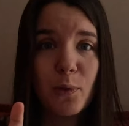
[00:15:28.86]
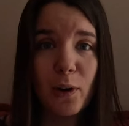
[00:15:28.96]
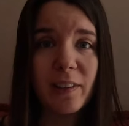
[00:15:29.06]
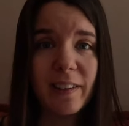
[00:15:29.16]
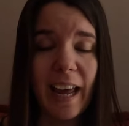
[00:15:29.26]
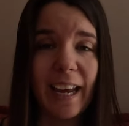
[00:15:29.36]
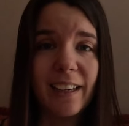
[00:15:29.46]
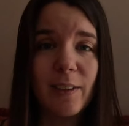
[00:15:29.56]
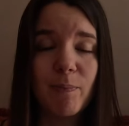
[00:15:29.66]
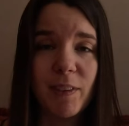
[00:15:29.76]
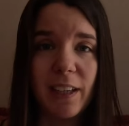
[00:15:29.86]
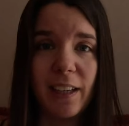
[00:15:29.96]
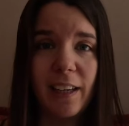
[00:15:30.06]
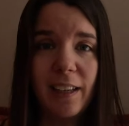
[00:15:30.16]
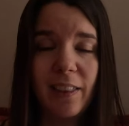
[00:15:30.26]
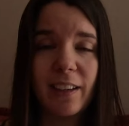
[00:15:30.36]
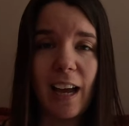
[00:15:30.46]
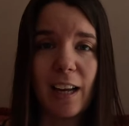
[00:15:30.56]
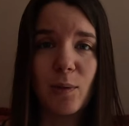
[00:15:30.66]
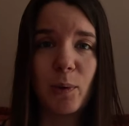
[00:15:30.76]
For a snack in the
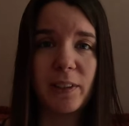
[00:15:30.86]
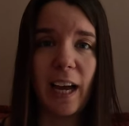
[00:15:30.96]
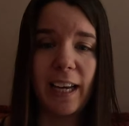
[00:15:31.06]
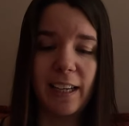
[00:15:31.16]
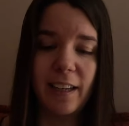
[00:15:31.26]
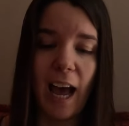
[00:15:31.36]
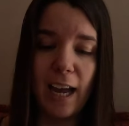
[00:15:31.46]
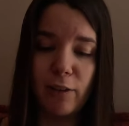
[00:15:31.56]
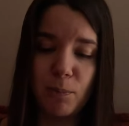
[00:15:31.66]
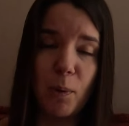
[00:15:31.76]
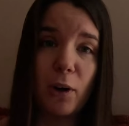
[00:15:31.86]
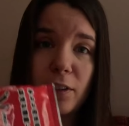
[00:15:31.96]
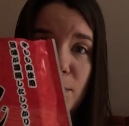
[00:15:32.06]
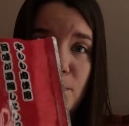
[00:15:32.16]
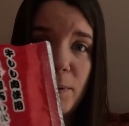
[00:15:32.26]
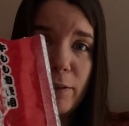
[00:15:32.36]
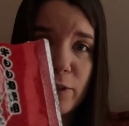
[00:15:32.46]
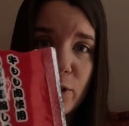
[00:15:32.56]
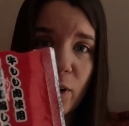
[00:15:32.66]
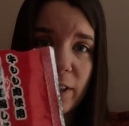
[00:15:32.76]
carnivore diet, I've bought
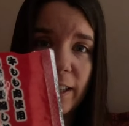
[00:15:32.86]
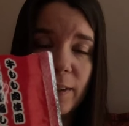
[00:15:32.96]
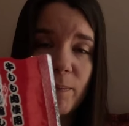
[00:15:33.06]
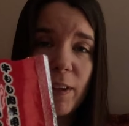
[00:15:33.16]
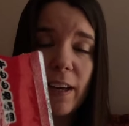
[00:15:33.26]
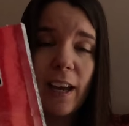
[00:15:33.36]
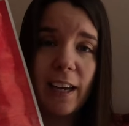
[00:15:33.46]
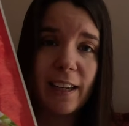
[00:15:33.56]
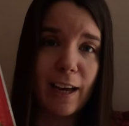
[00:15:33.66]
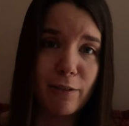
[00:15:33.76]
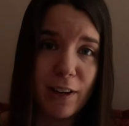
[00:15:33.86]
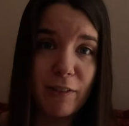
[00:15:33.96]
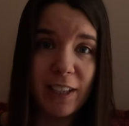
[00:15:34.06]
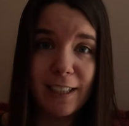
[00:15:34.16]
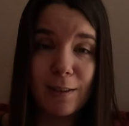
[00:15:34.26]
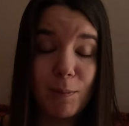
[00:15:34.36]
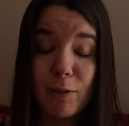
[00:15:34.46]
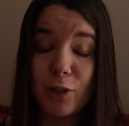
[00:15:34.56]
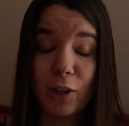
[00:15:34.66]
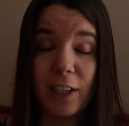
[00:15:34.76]
beef jerky, and I've never eaten
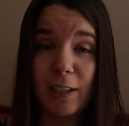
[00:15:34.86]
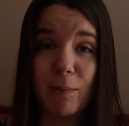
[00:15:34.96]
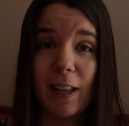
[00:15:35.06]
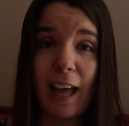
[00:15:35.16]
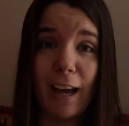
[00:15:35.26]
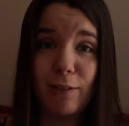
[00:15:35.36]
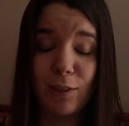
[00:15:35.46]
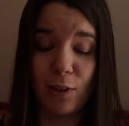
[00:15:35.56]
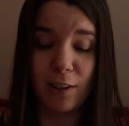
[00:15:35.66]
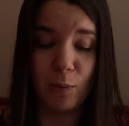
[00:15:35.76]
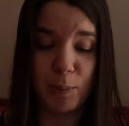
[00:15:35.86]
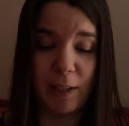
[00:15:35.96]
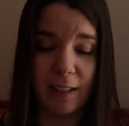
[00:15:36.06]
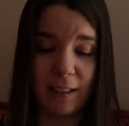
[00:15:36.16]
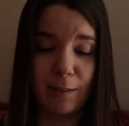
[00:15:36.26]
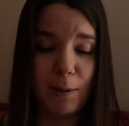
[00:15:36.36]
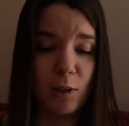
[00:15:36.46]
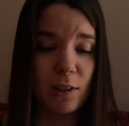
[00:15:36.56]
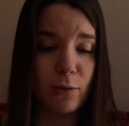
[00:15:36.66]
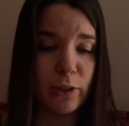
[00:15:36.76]
beef jerky in my life, so this will be an
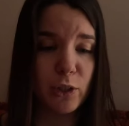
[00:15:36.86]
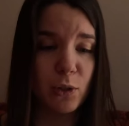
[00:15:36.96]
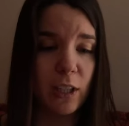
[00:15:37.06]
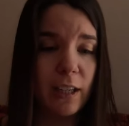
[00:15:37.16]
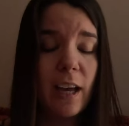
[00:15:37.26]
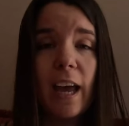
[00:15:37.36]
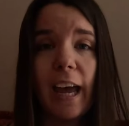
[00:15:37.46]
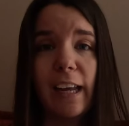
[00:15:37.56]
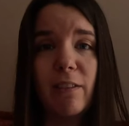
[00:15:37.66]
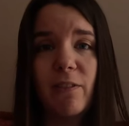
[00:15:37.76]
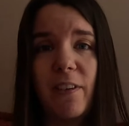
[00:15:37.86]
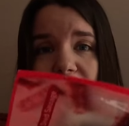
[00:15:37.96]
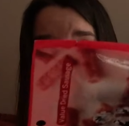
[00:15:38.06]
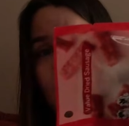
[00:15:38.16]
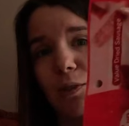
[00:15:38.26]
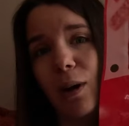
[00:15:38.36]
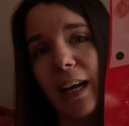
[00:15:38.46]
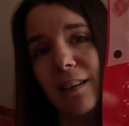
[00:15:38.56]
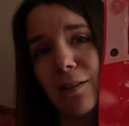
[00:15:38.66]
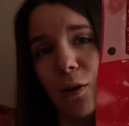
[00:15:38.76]
experience for sure. And
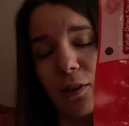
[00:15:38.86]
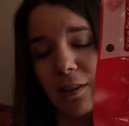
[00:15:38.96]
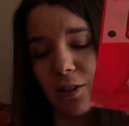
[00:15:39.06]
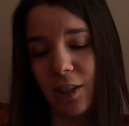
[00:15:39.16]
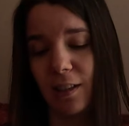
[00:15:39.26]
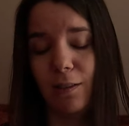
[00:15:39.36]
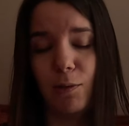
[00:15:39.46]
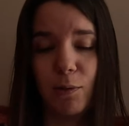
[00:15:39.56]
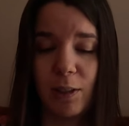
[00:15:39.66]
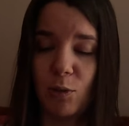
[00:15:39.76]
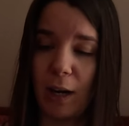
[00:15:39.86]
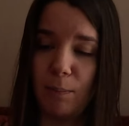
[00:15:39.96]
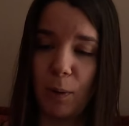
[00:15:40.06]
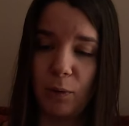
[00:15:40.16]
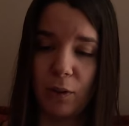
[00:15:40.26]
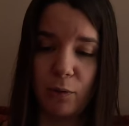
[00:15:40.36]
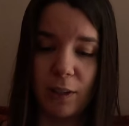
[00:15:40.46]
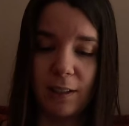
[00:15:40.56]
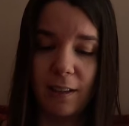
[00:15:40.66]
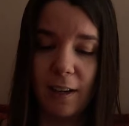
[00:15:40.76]
value-dried sausages, we will try both of
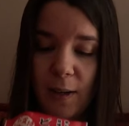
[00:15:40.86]
it.